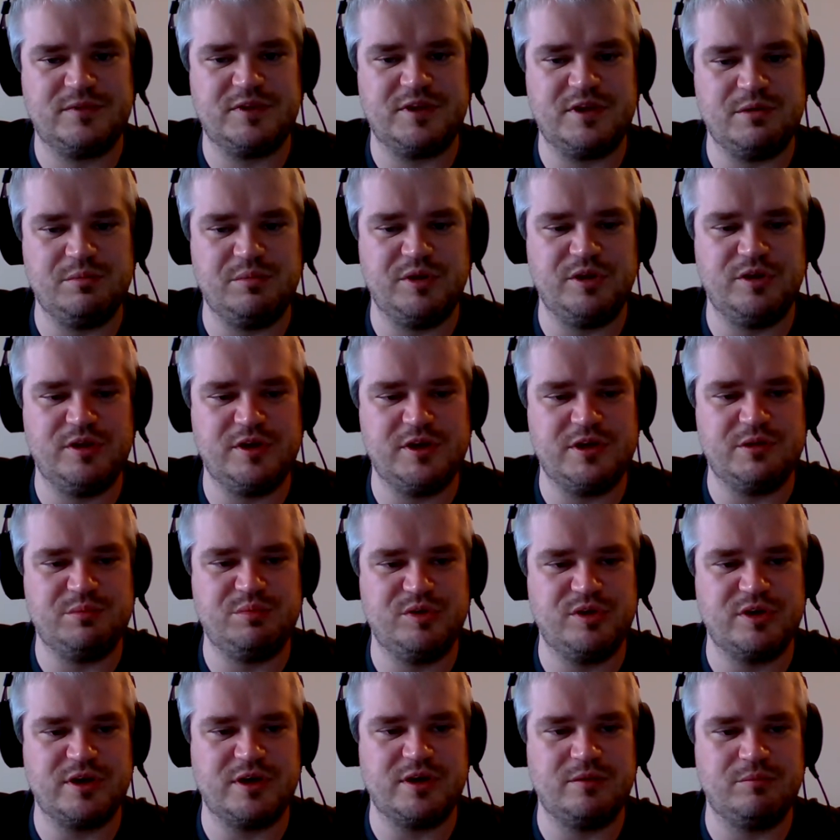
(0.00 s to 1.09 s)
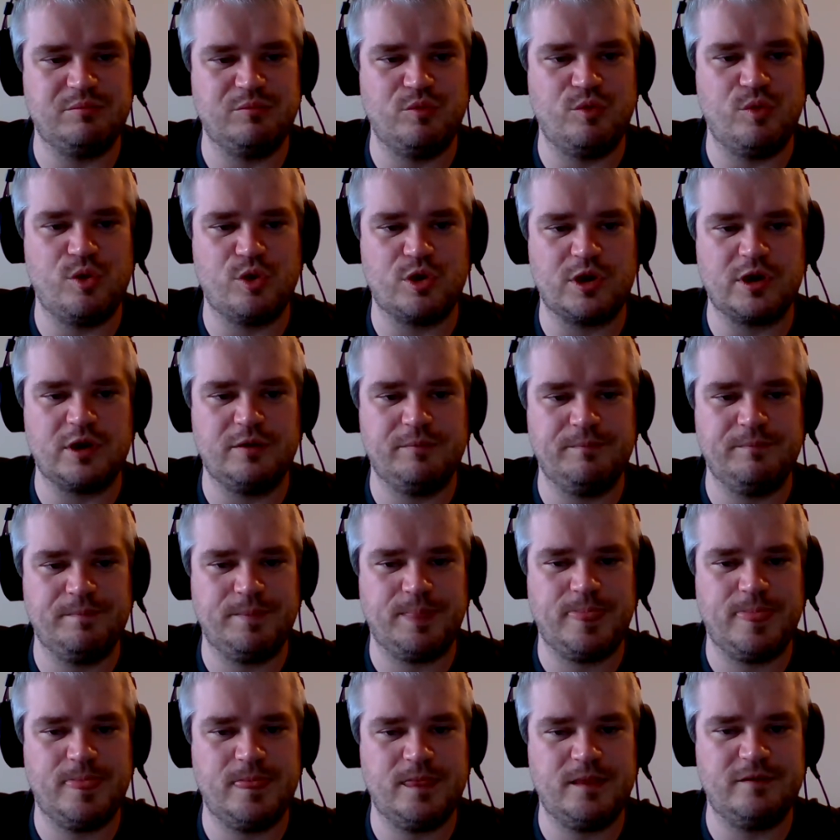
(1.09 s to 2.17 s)
the ability to put out more
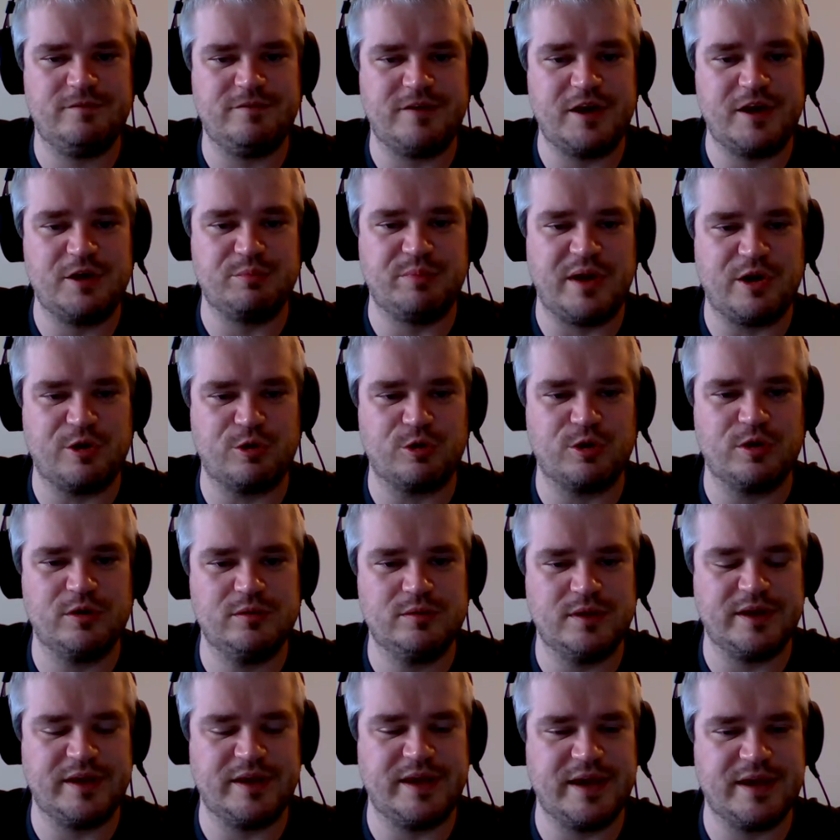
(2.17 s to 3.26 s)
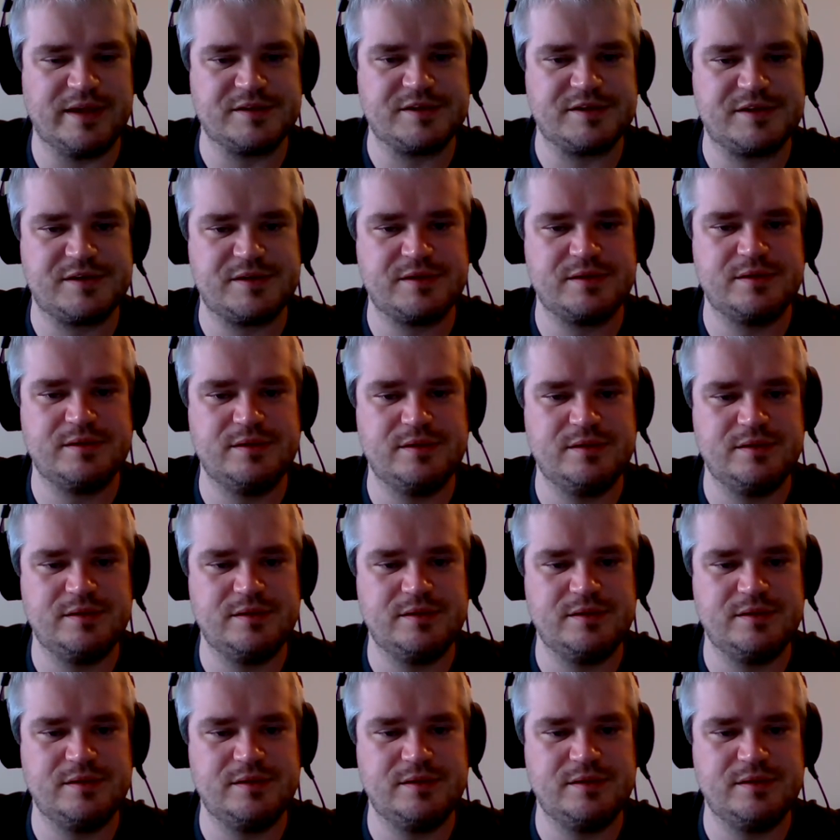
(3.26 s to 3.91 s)
firepower against